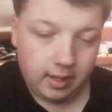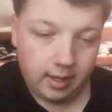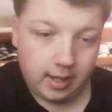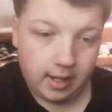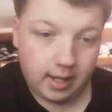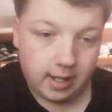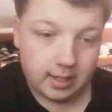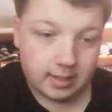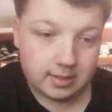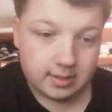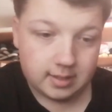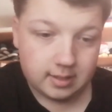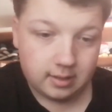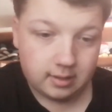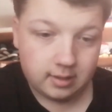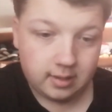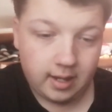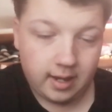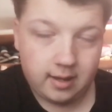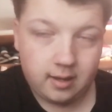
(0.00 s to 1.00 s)
And
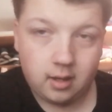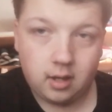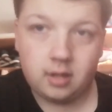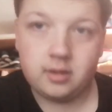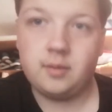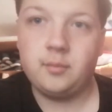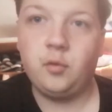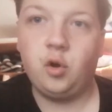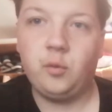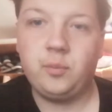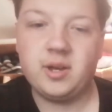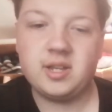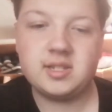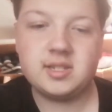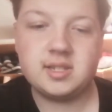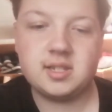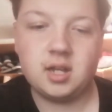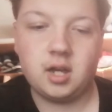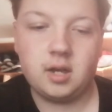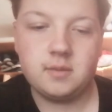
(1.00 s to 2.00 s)
they are the more
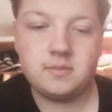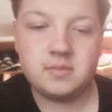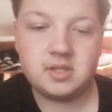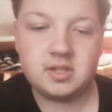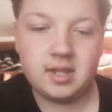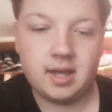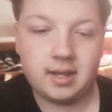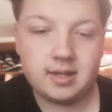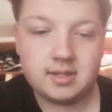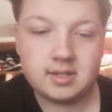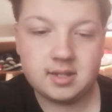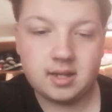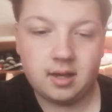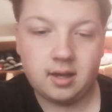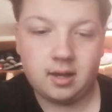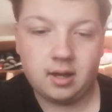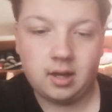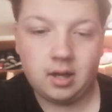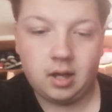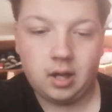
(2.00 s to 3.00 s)
bus times that
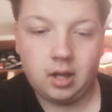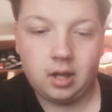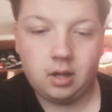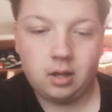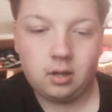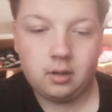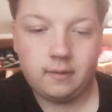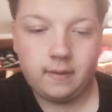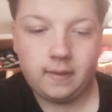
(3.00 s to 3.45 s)
are